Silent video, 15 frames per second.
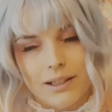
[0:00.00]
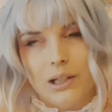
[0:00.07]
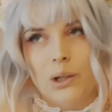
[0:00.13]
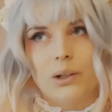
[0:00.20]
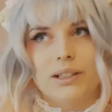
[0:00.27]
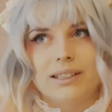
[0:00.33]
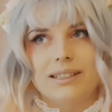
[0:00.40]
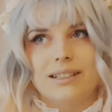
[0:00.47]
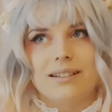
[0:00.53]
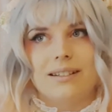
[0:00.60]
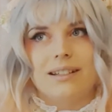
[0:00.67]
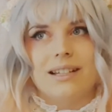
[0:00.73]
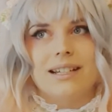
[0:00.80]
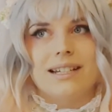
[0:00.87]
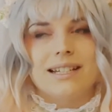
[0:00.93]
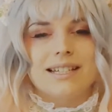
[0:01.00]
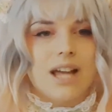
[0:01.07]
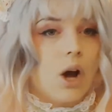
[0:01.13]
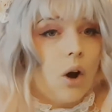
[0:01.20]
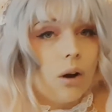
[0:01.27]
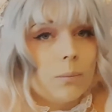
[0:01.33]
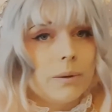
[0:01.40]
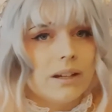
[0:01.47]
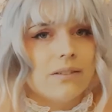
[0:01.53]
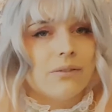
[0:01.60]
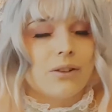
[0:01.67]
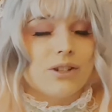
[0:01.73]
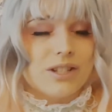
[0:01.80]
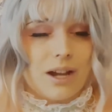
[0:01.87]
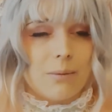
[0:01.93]
Lolita is a hobby.
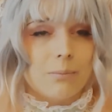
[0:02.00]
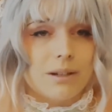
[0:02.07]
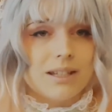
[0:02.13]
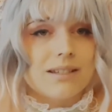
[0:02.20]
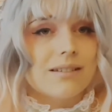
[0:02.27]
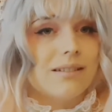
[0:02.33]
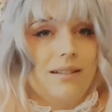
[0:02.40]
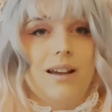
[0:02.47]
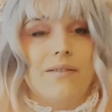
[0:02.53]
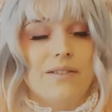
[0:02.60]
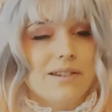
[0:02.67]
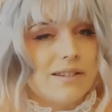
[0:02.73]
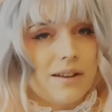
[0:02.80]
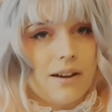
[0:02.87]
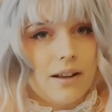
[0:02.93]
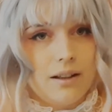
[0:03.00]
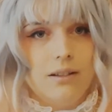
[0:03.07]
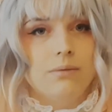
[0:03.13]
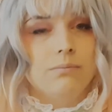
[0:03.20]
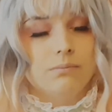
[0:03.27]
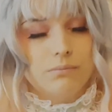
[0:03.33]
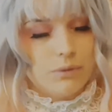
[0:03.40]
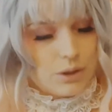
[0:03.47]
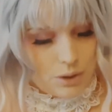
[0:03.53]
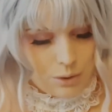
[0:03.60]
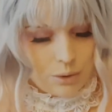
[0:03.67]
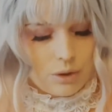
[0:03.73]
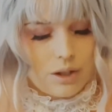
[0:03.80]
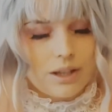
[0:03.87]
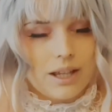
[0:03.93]
For some it's a lifestyle.
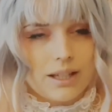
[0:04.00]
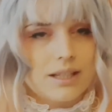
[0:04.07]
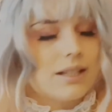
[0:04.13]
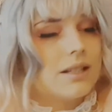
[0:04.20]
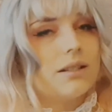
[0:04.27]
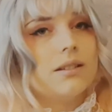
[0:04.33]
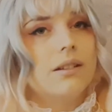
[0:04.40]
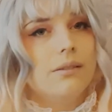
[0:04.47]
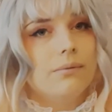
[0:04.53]
Sure, that's